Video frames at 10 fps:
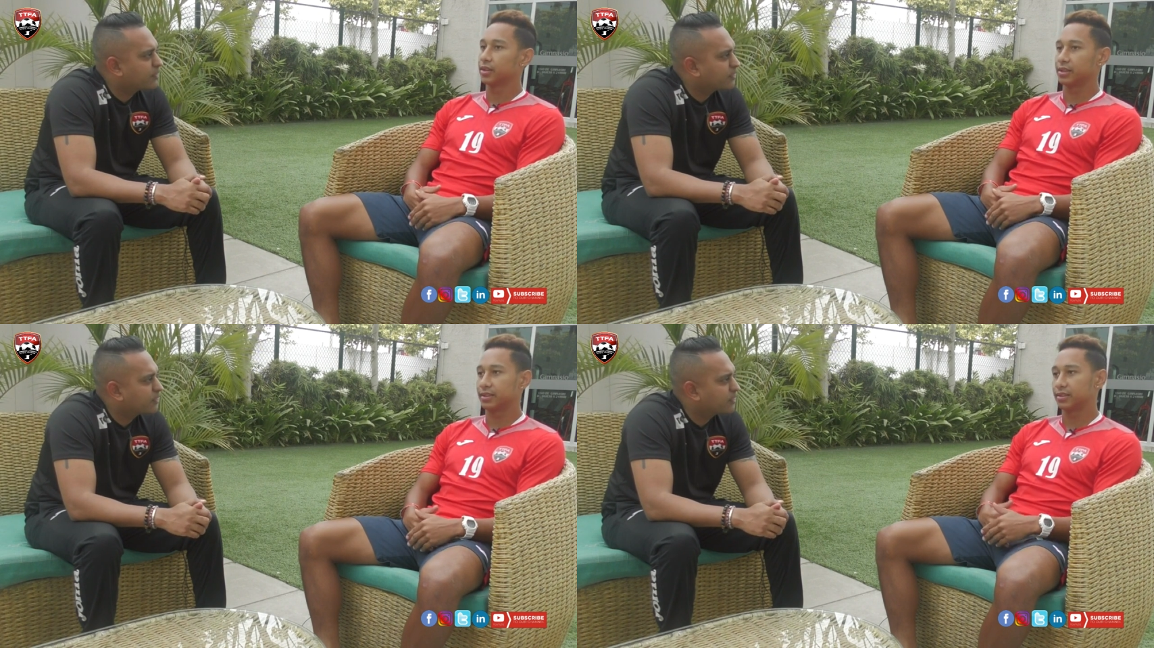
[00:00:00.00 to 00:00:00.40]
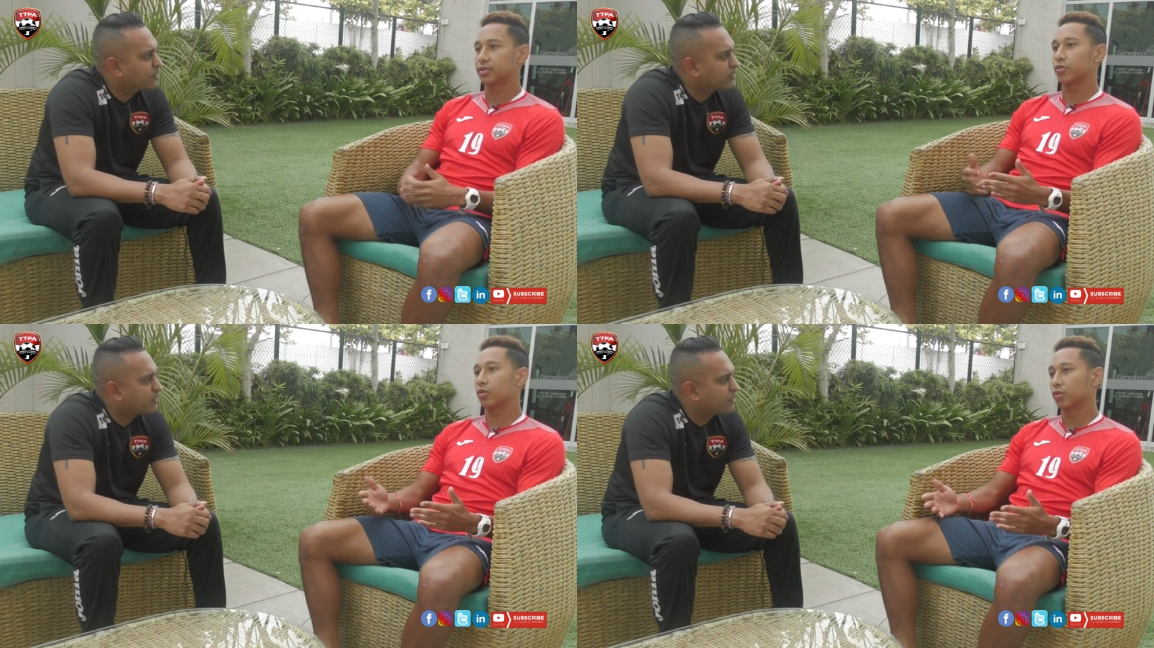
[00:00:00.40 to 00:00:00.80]
Speaker 1: then to
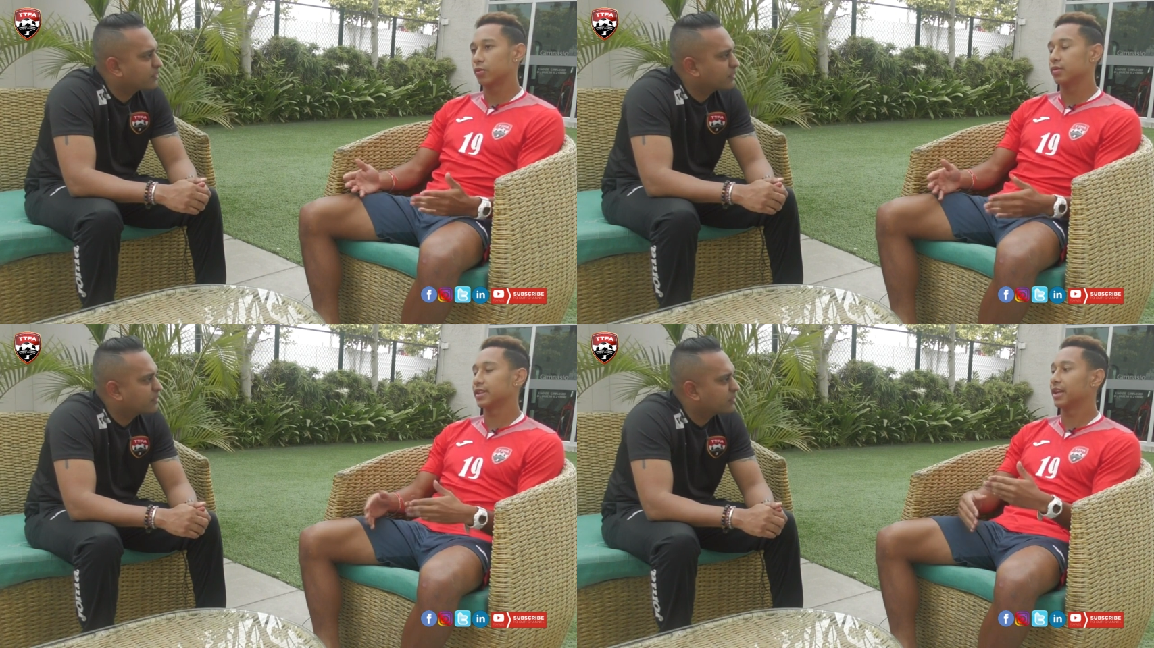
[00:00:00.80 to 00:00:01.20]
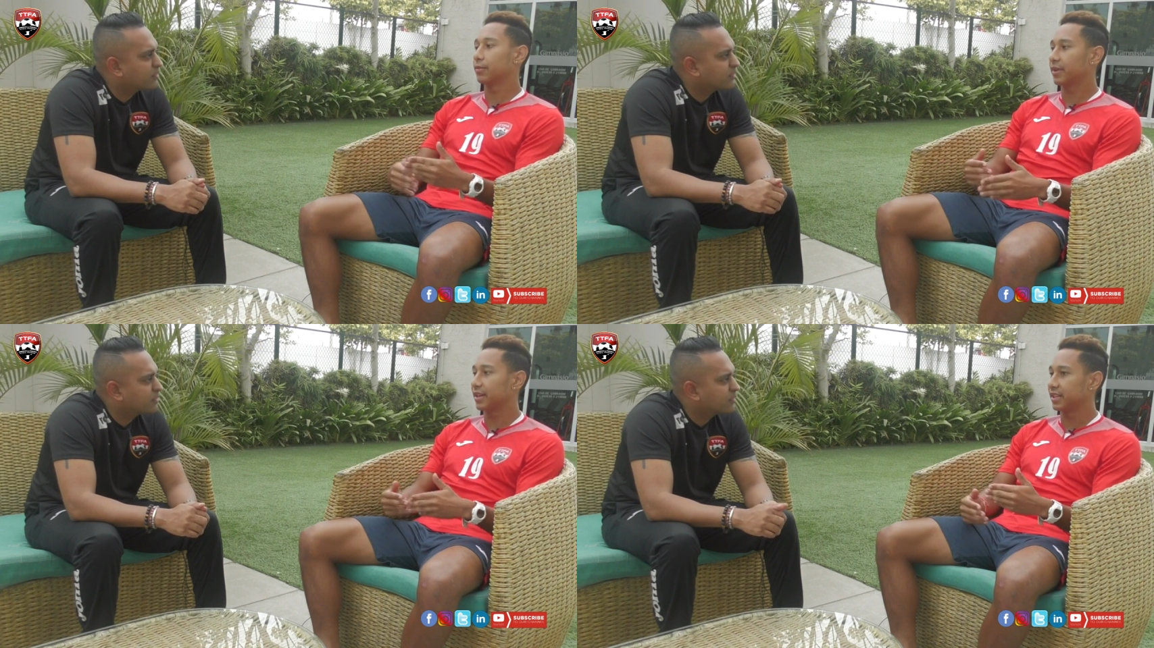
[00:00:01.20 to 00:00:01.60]
score goals and
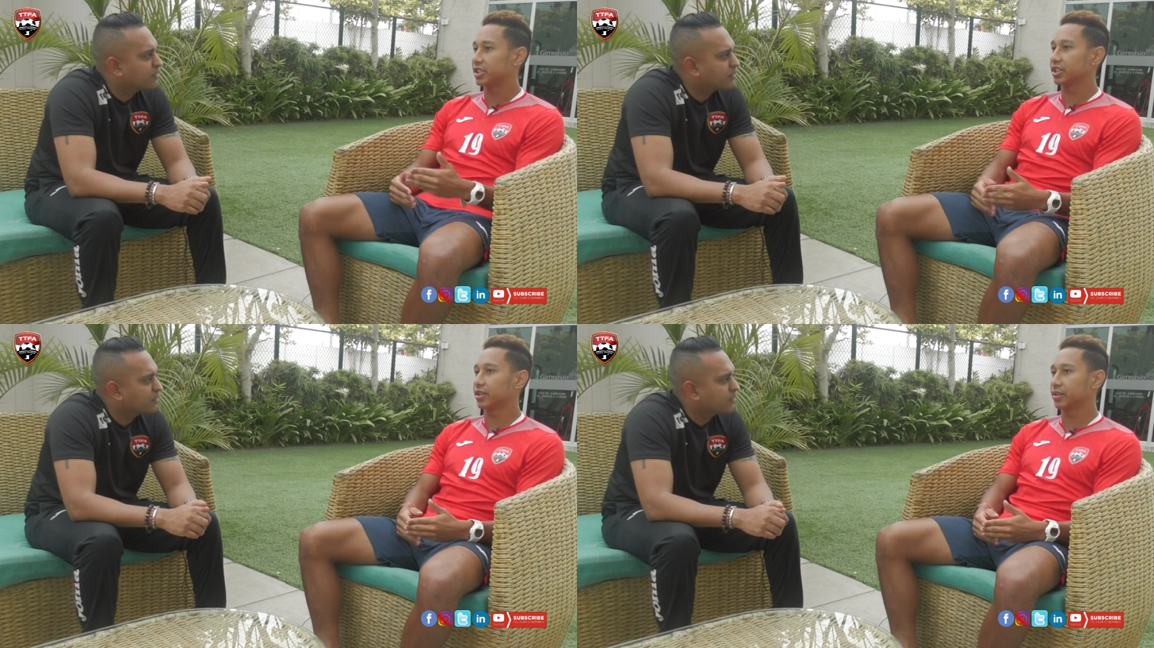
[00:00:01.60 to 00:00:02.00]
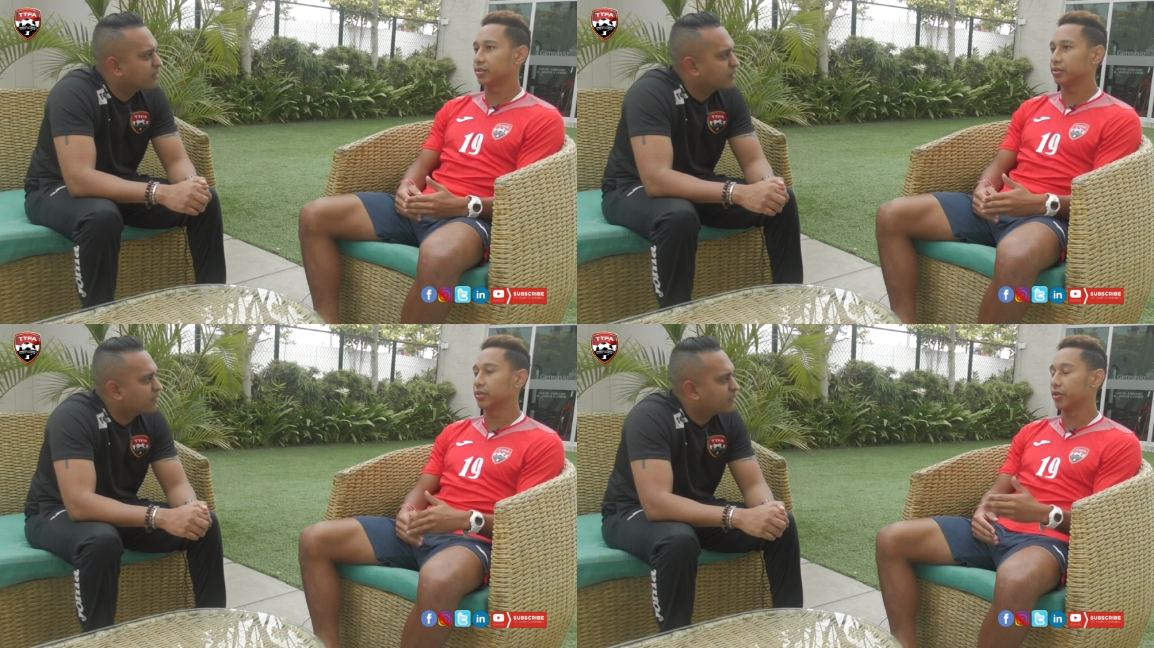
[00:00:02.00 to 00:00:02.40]
help my
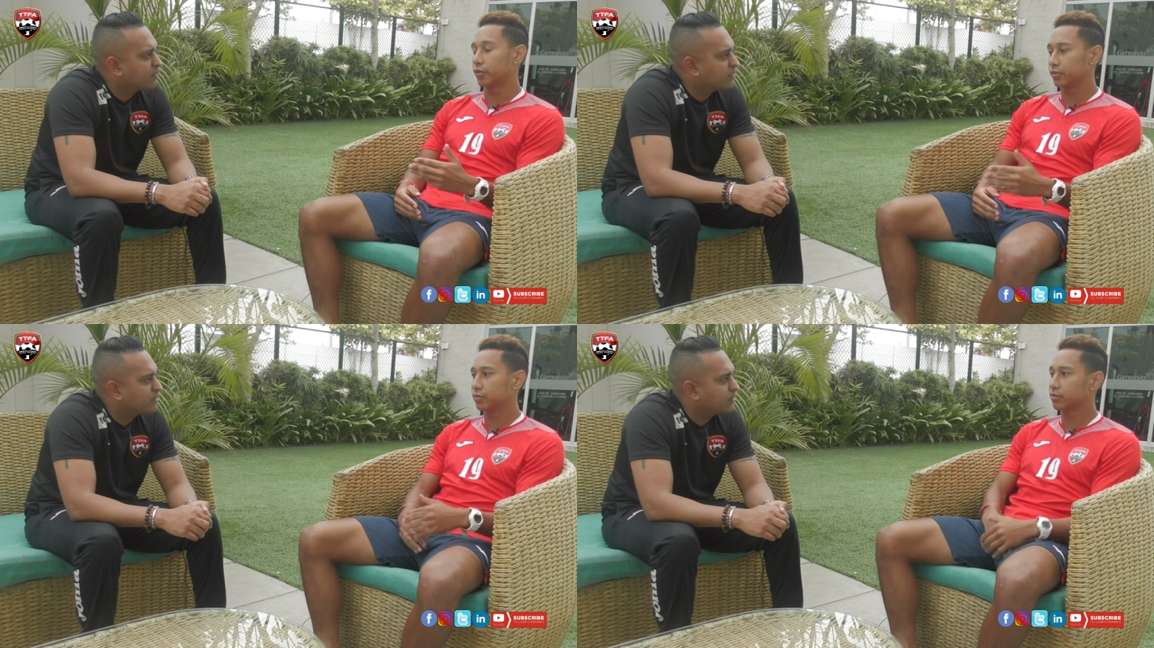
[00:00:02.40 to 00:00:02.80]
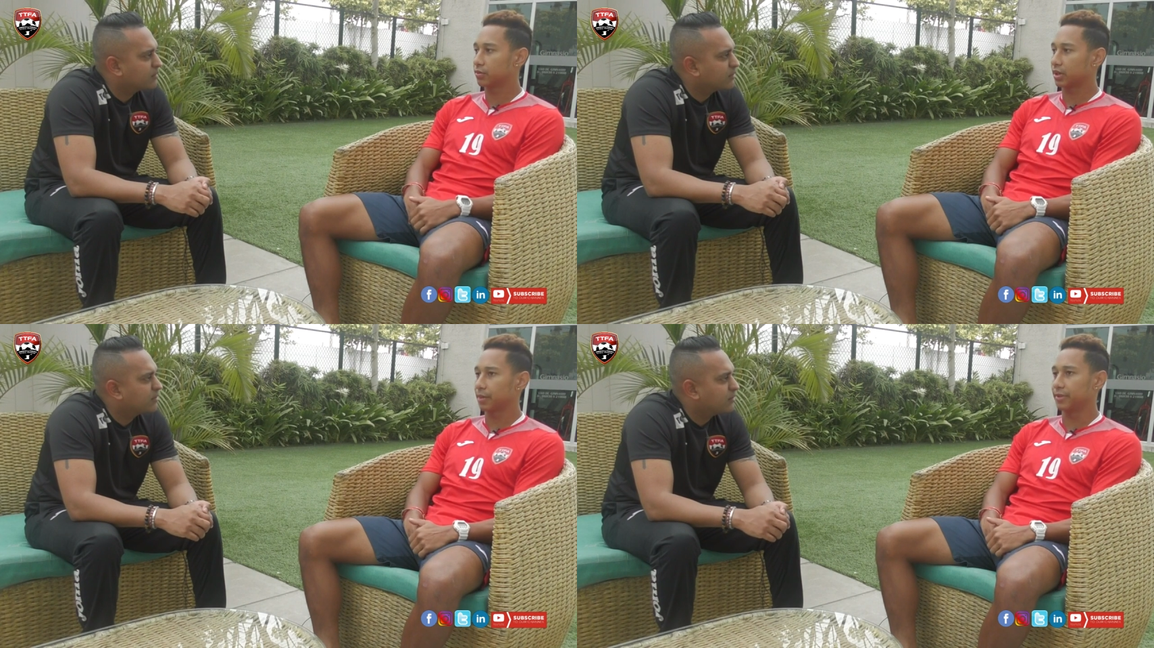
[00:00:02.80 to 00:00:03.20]
nation grow
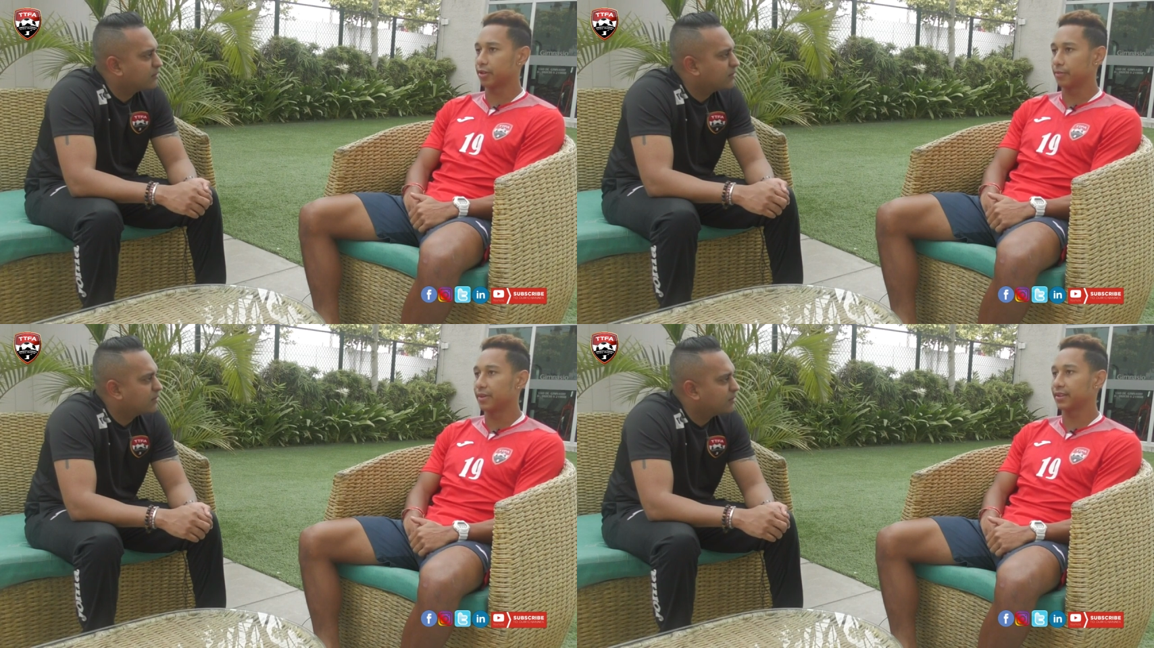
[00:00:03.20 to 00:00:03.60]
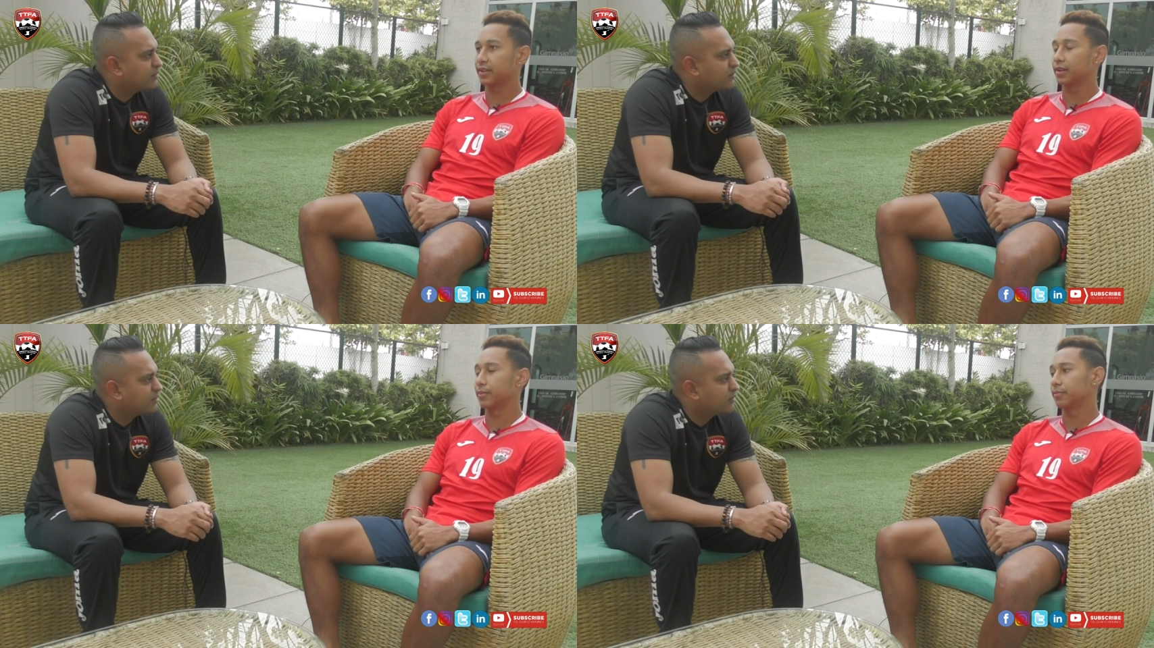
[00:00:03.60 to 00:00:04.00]
and become
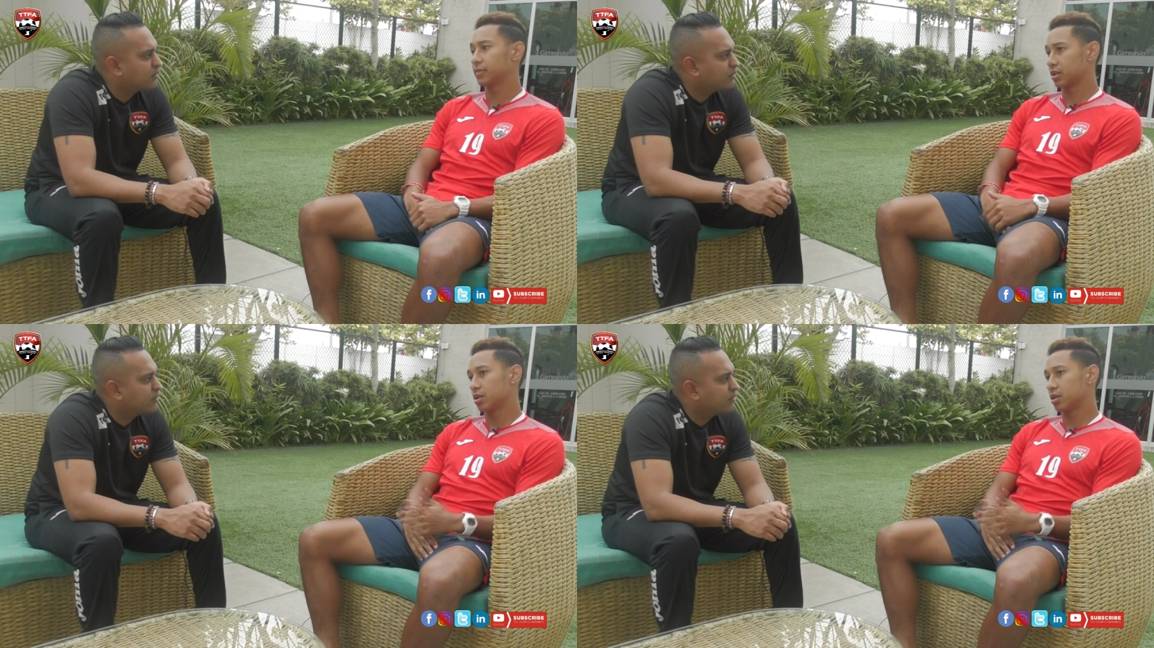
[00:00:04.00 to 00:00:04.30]
better and